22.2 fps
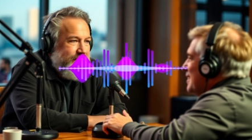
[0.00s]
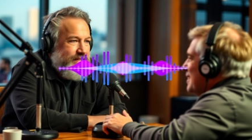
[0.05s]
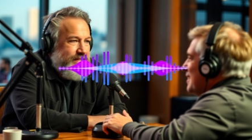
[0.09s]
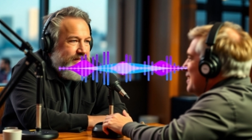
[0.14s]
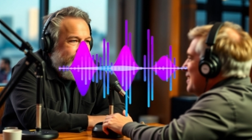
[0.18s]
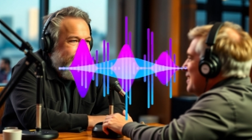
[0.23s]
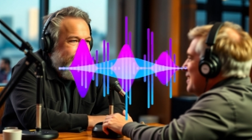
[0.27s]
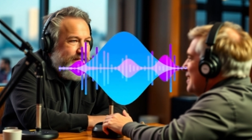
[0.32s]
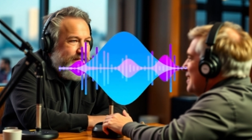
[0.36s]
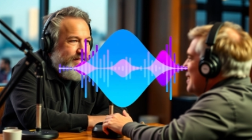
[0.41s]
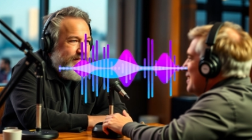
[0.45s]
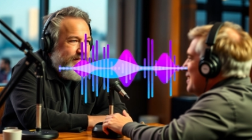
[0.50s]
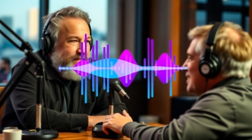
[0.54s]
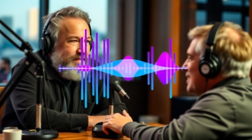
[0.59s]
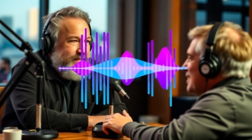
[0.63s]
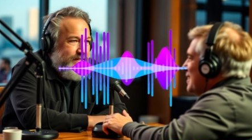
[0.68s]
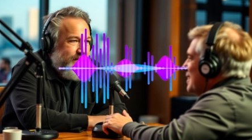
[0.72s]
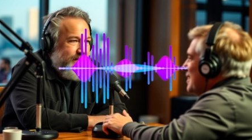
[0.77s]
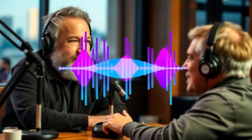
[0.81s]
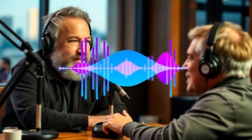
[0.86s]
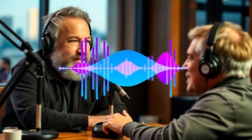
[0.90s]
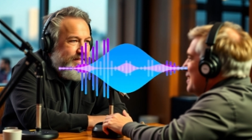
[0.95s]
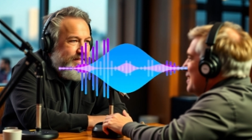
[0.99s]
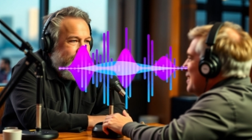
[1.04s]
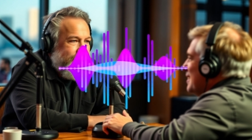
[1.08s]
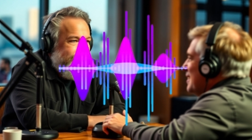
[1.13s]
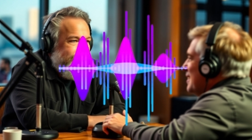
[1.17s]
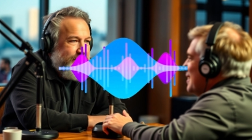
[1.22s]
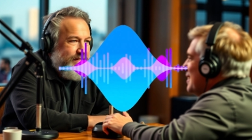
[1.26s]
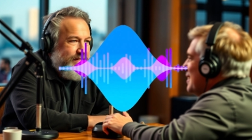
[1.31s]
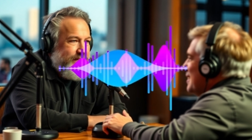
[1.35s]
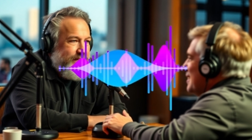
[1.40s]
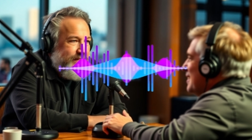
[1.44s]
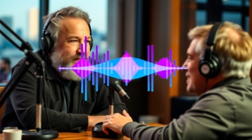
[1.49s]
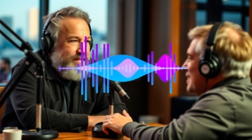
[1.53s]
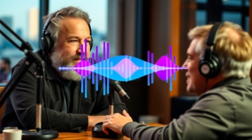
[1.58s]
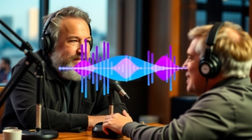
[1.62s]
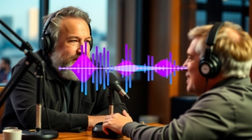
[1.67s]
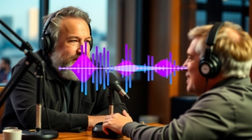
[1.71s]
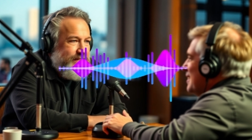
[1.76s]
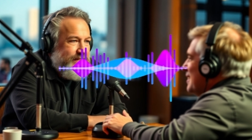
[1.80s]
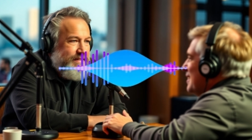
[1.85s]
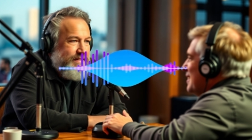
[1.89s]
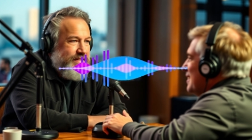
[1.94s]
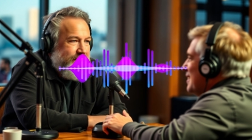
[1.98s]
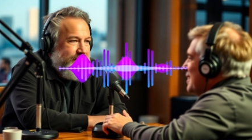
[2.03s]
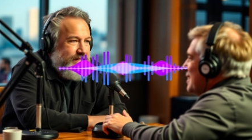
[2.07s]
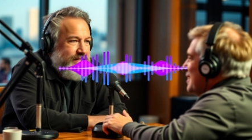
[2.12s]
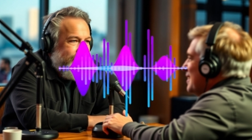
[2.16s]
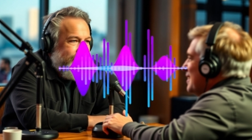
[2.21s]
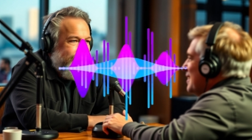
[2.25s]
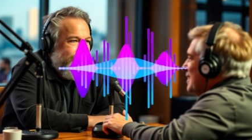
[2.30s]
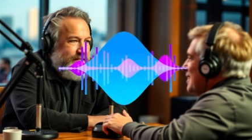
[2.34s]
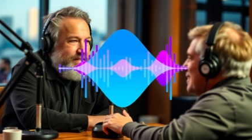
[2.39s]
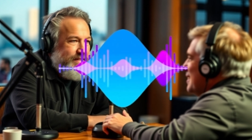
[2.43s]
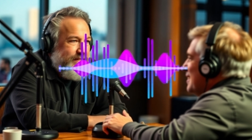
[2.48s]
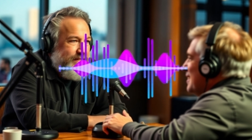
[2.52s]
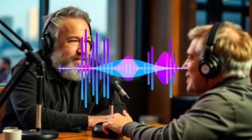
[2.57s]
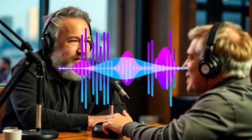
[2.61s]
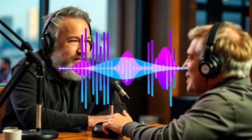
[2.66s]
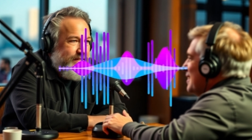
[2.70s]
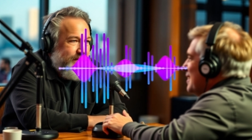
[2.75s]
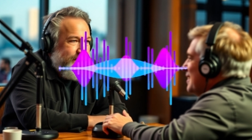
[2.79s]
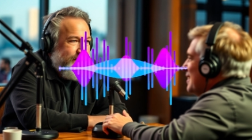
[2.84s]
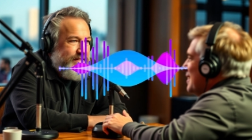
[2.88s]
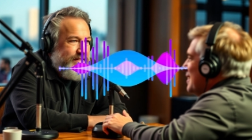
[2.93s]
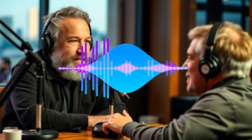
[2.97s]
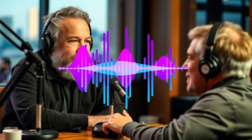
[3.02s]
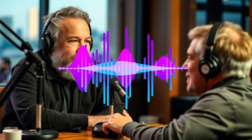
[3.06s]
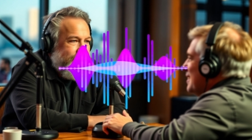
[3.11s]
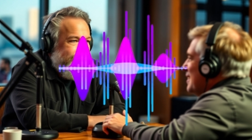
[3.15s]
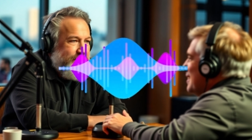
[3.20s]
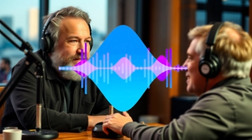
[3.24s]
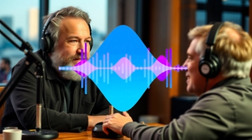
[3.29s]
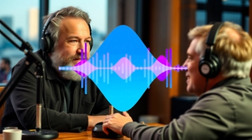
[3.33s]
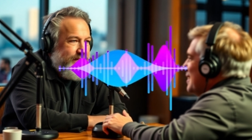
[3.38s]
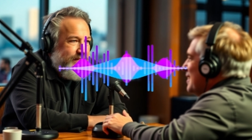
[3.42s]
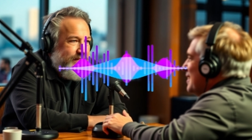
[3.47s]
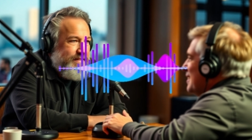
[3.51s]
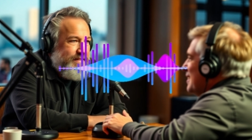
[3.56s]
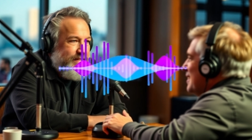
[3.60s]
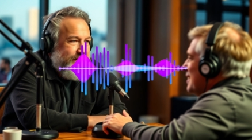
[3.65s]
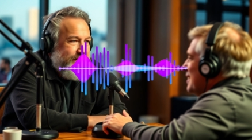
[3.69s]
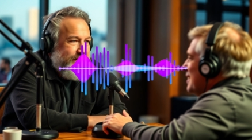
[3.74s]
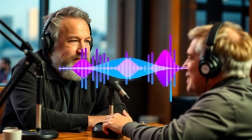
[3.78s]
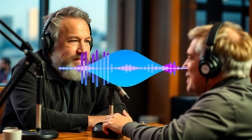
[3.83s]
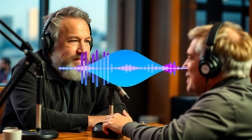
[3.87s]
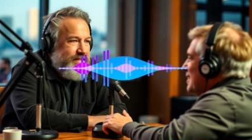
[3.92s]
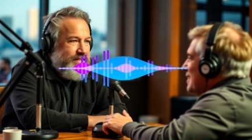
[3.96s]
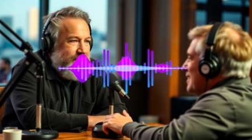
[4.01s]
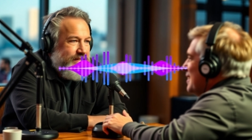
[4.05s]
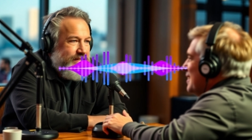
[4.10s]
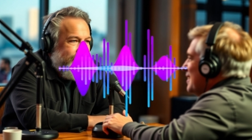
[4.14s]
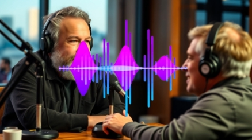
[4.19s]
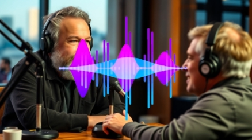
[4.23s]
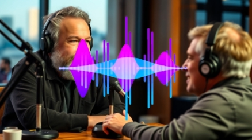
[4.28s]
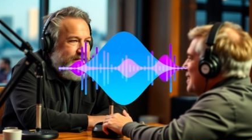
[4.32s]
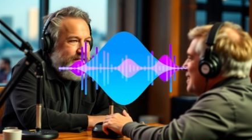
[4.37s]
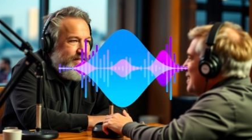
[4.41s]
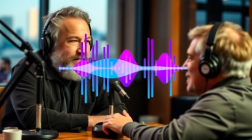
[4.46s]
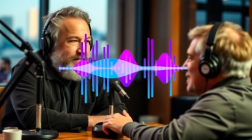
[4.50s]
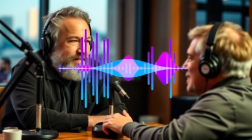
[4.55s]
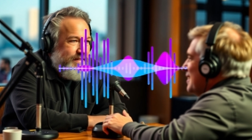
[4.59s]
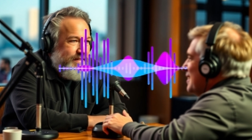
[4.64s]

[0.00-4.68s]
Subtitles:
I see. So it's more about helping someone discover their own unique strengths.